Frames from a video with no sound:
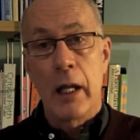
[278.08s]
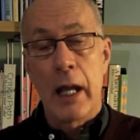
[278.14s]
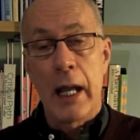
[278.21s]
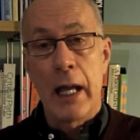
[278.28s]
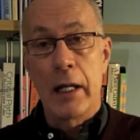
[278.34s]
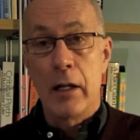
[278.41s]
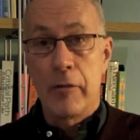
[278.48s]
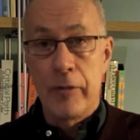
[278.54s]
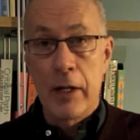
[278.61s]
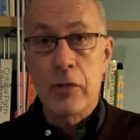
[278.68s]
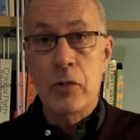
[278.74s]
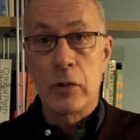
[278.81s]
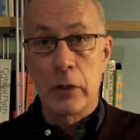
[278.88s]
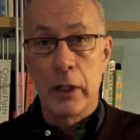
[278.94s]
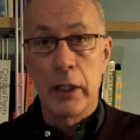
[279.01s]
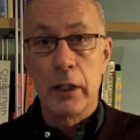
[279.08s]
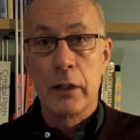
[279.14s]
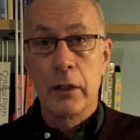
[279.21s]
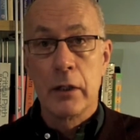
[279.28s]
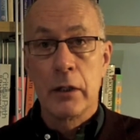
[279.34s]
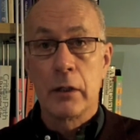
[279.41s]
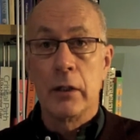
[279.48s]
and
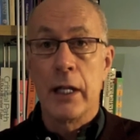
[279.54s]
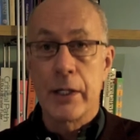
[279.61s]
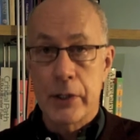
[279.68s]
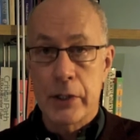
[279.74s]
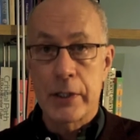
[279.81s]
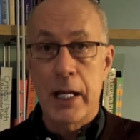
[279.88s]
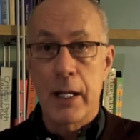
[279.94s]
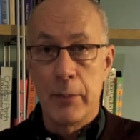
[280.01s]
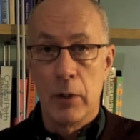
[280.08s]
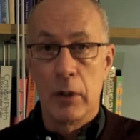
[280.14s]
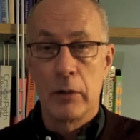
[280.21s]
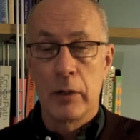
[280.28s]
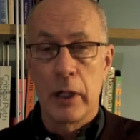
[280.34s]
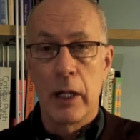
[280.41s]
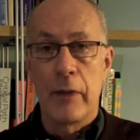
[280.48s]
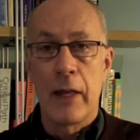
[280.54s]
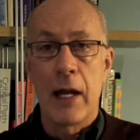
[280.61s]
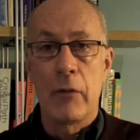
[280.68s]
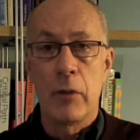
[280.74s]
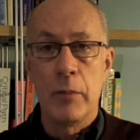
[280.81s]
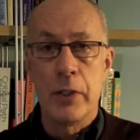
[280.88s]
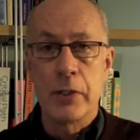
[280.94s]
eventually less stable. And
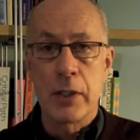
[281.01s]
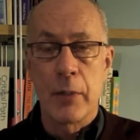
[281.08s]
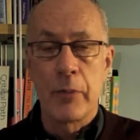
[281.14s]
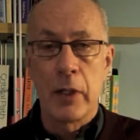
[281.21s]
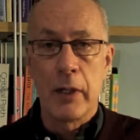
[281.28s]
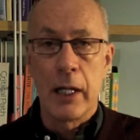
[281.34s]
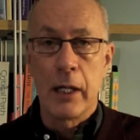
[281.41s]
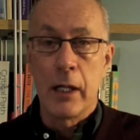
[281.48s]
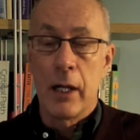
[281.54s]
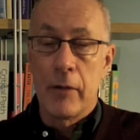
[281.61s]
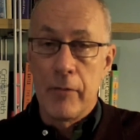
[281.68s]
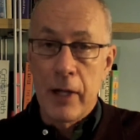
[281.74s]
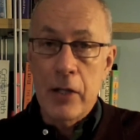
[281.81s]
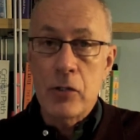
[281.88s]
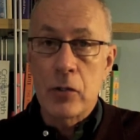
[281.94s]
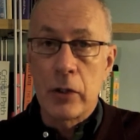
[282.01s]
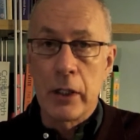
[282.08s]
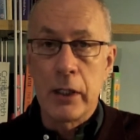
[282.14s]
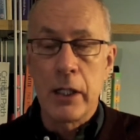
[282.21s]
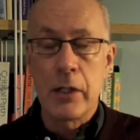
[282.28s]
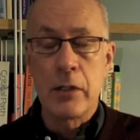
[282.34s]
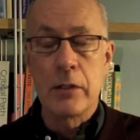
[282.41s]
that will be something that
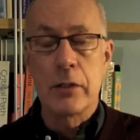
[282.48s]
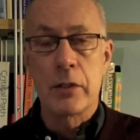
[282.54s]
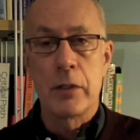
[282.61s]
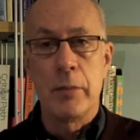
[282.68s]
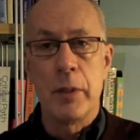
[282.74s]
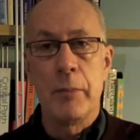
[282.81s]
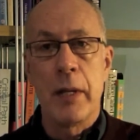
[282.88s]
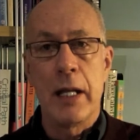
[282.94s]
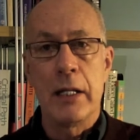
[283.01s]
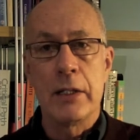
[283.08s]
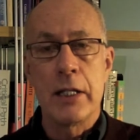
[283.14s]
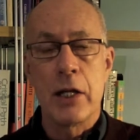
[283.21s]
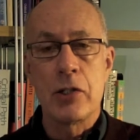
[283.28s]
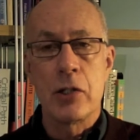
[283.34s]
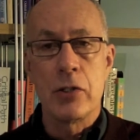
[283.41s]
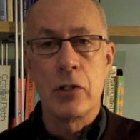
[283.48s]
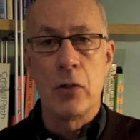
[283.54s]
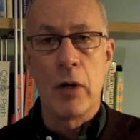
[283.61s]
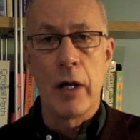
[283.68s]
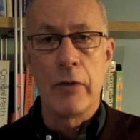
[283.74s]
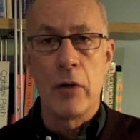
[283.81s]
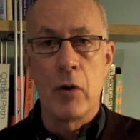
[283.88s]
eventually needs to be paid attention
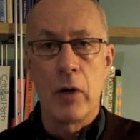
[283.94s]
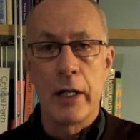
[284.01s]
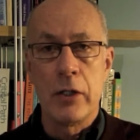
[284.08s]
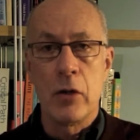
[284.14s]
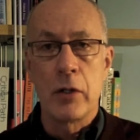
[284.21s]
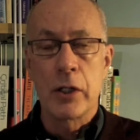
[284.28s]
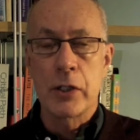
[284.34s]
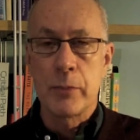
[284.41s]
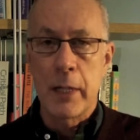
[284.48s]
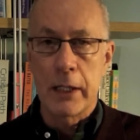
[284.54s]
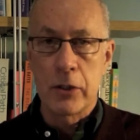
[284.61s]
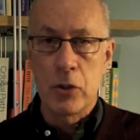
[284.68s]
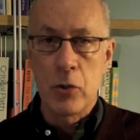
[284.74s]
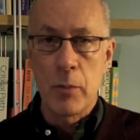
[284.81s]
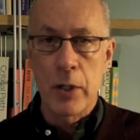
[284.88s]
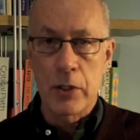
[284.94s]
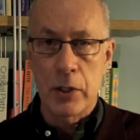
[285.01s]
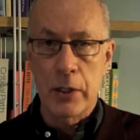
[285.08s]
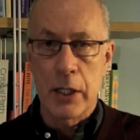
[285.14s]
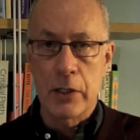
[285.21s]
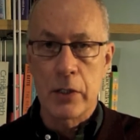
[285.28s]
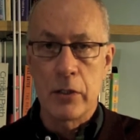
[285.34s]
to, although I don't expect too
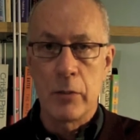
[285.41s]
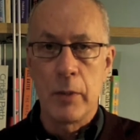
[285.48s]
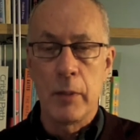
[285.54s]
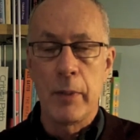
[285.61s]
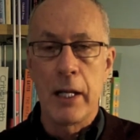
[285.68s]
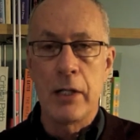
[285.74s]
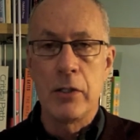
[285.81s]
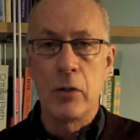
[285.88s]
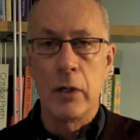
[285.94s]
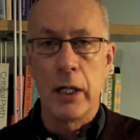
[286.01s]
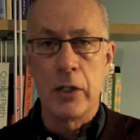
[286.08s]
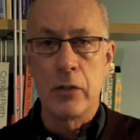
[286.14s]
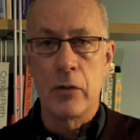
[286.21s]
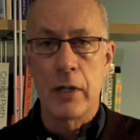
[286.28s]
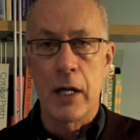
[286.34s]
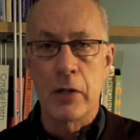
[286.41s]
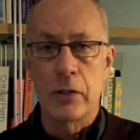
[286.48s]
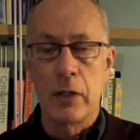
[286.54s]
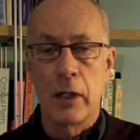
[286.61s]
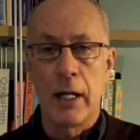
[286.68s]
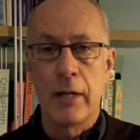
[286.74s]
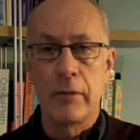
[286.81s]
much attention to be paid to it in
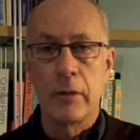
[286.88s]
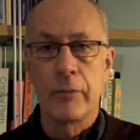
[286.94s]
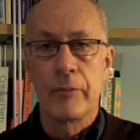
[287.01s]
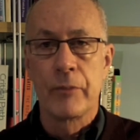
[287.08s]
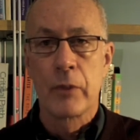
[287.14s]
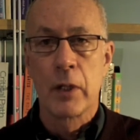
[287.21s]
2011.